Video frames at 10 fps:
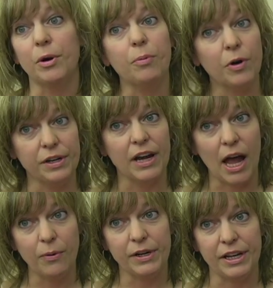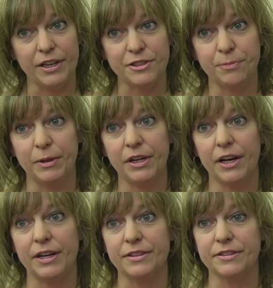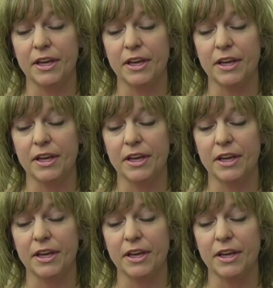important nowadays because